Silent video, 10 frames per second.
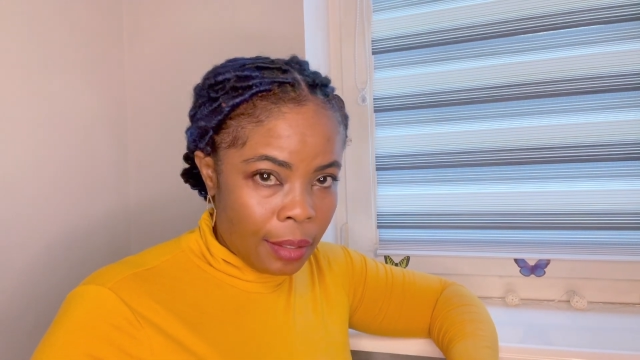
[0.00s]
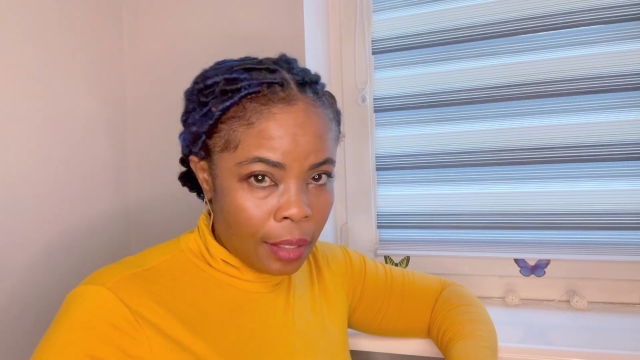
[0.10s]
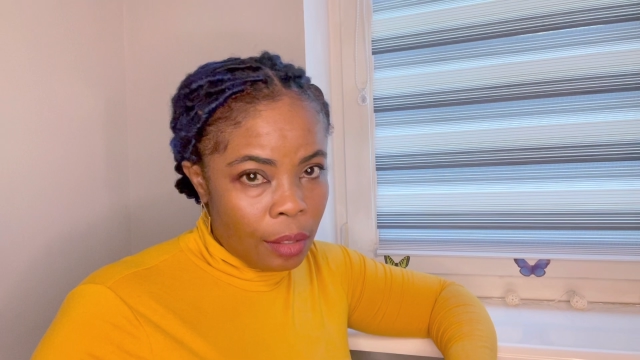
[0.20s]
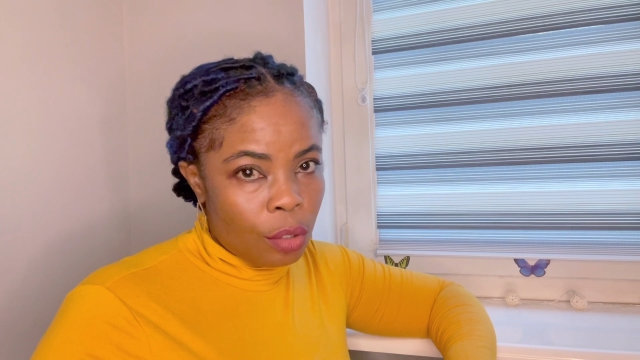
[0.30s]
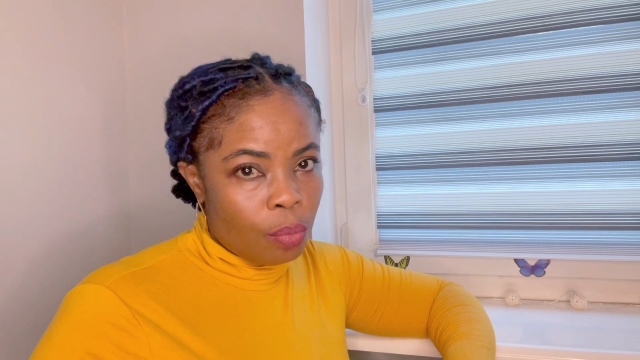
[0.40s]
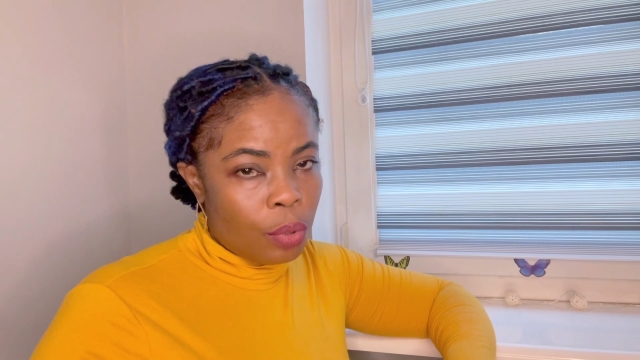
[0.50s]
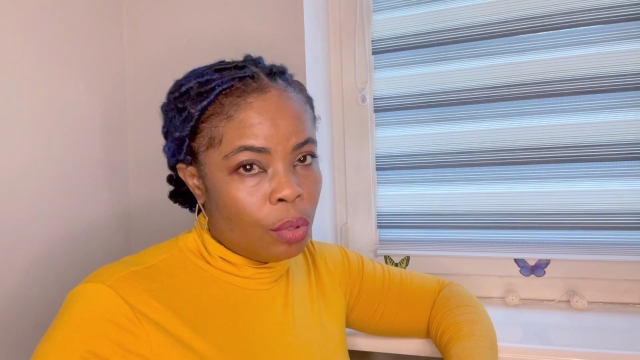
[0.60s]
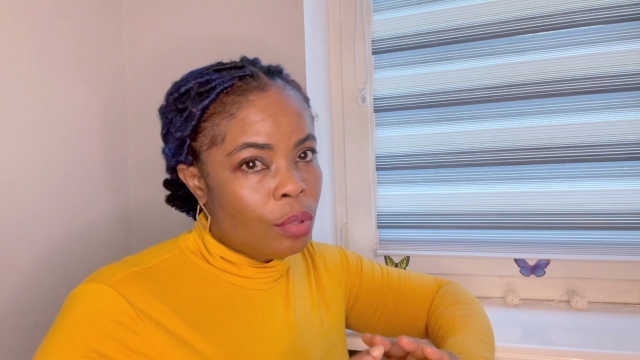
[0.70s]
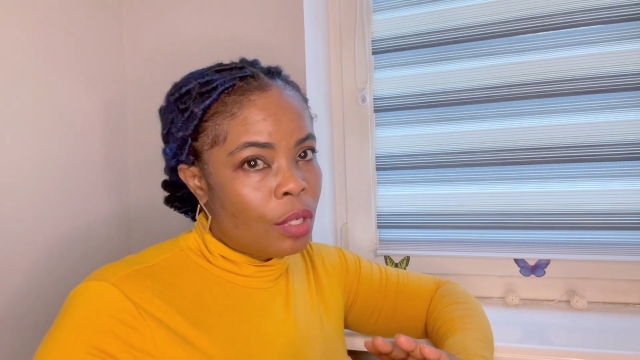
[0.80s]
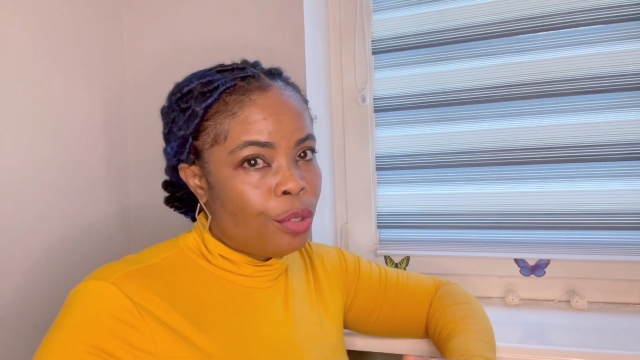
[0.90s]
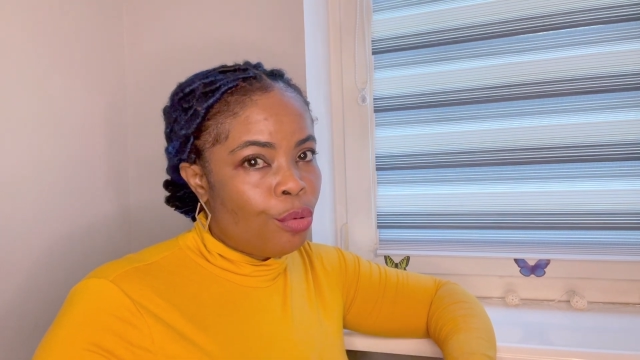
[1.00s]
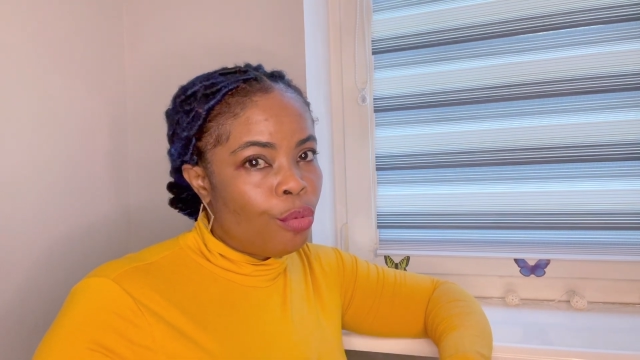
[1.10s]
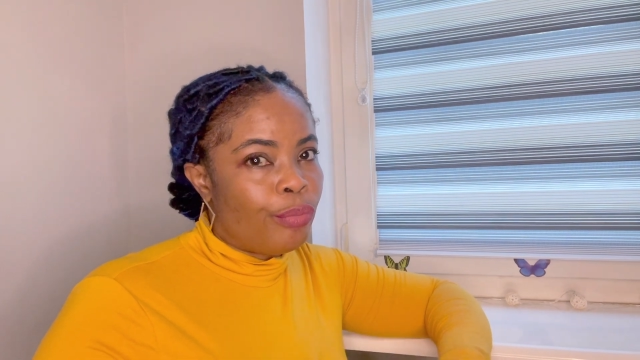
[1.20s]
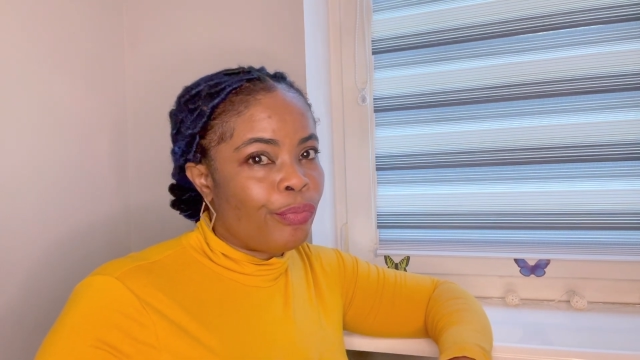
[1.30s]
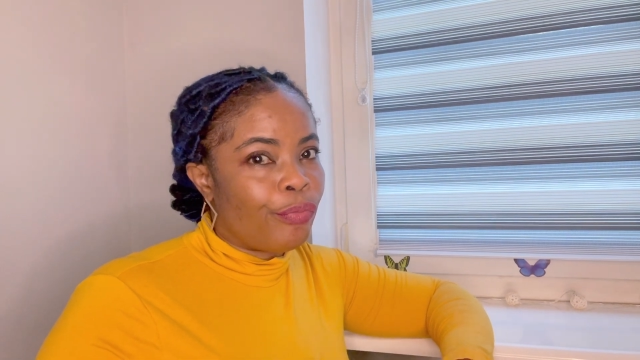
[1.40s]
Yes, because I
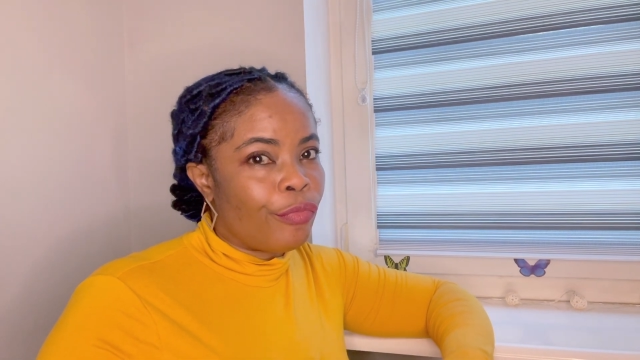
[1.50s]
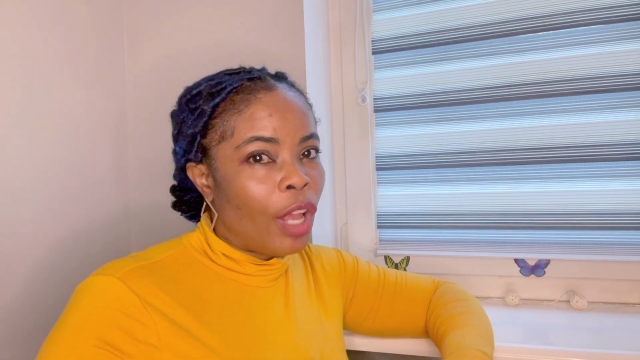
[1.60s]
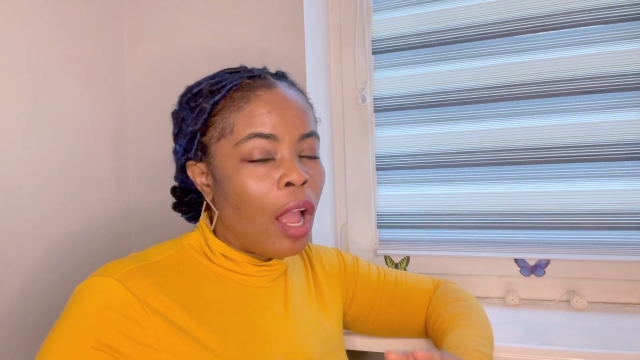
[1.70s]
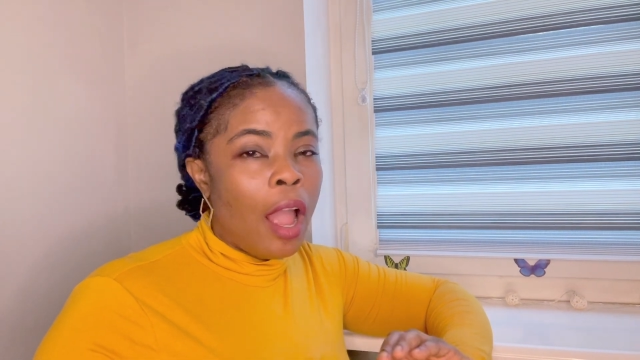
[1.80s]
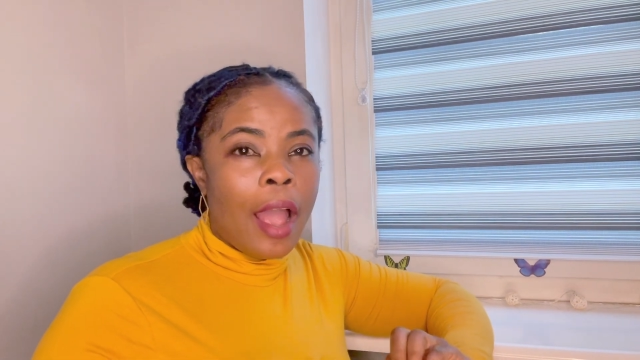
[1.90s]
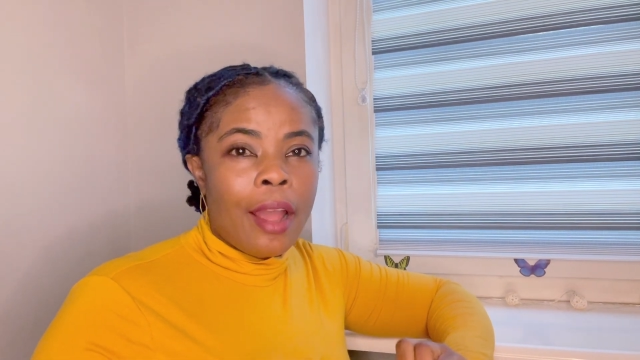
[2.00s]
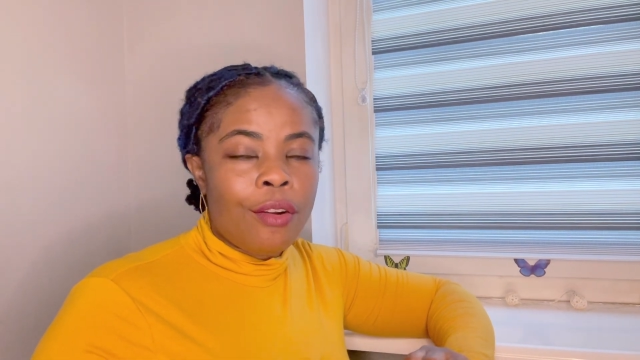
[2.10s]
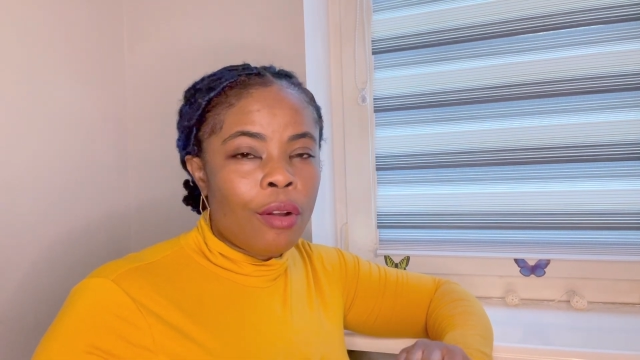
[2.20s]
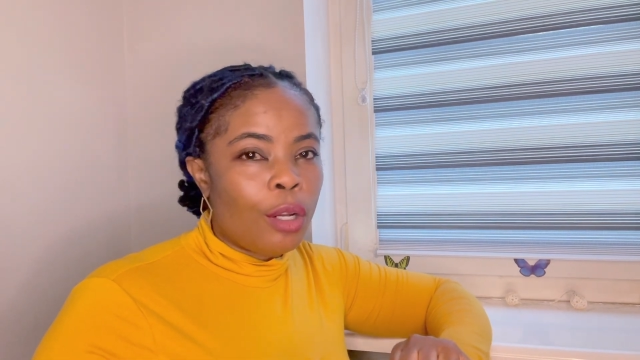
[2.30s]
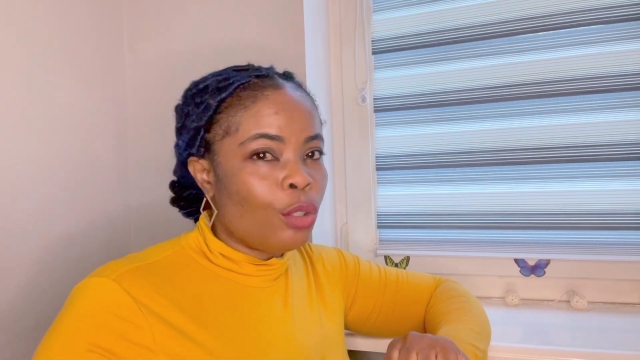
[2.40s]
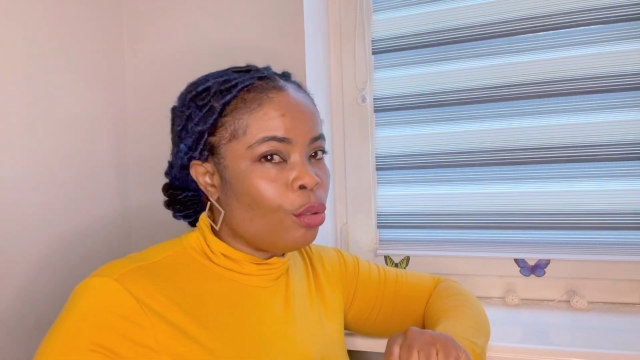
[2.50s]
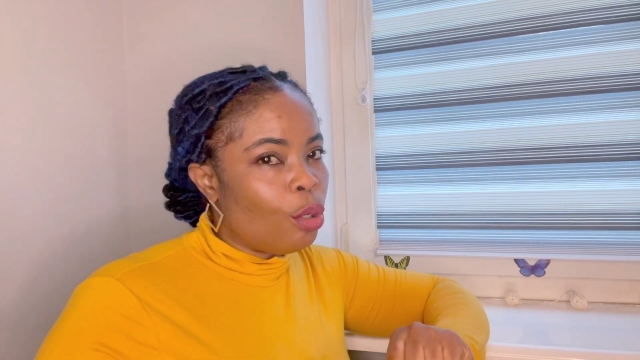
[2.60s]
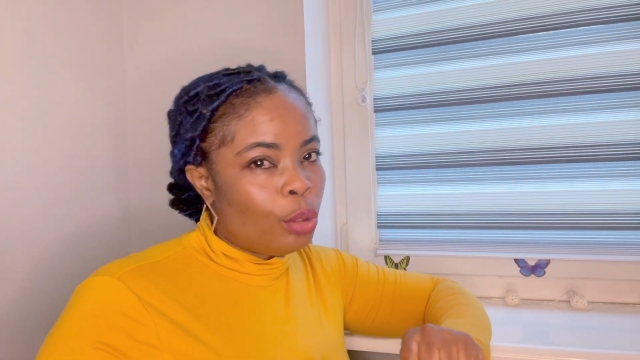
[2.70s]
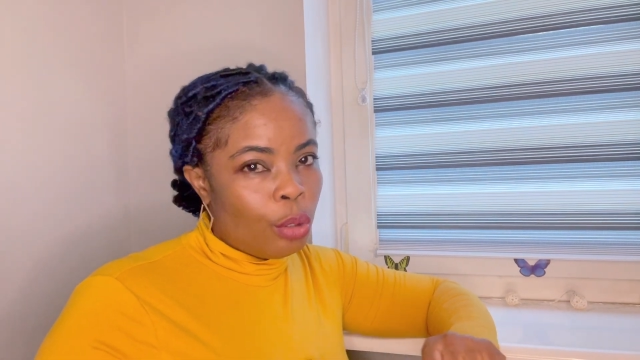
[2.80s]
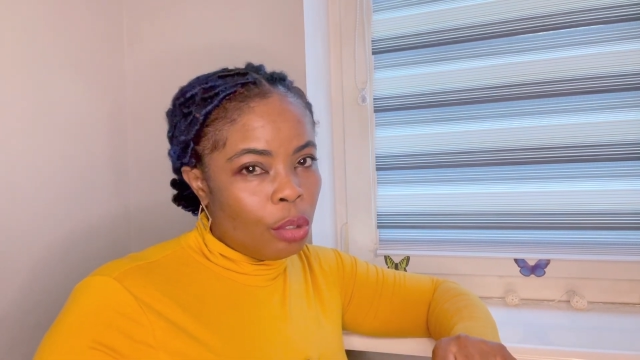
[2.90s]
know how to
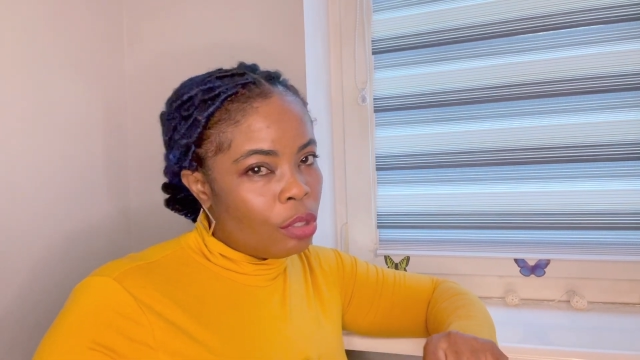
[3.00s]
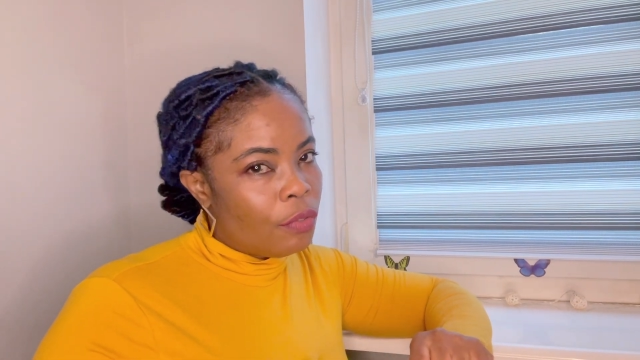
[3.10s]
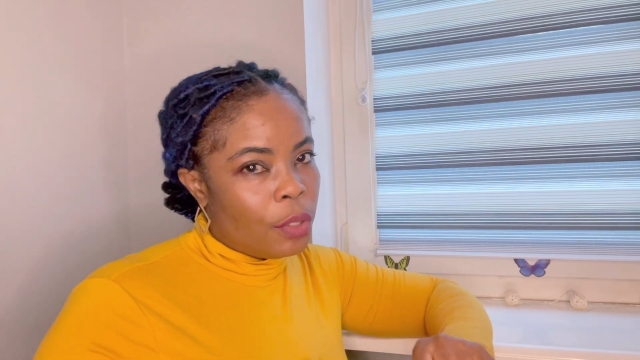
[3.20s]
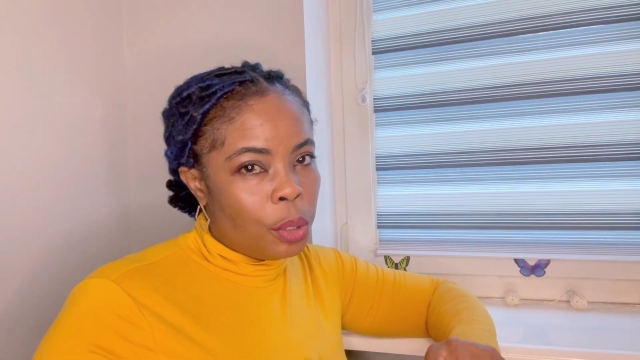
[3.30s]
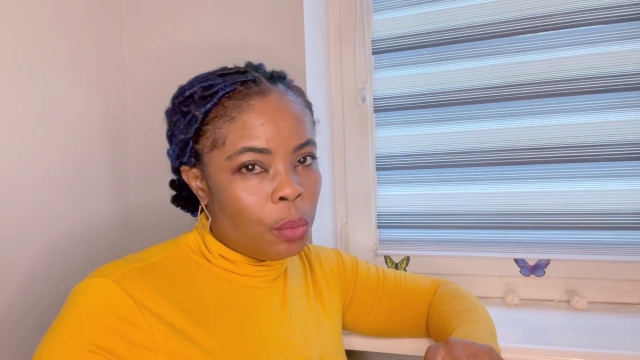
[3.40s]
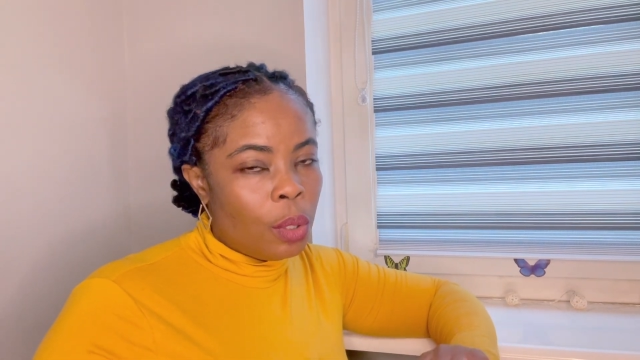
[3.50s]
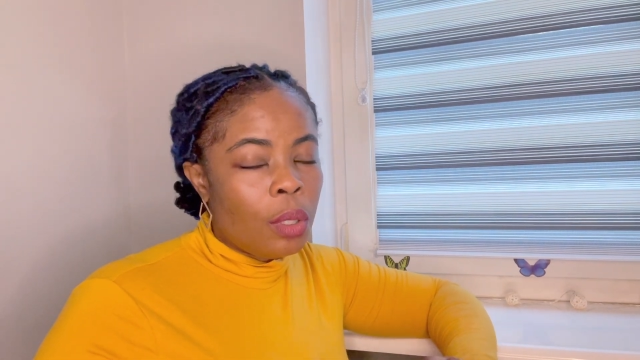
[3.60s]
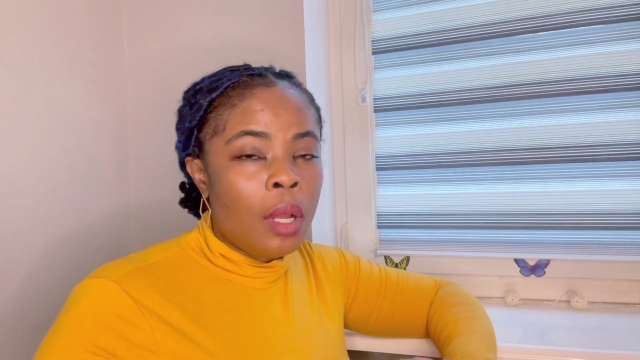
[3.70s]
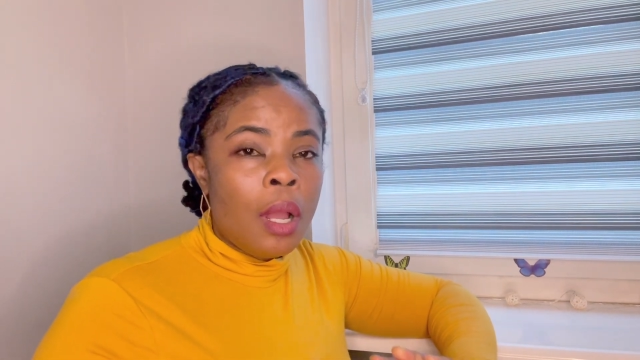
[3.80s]
cut costs very well.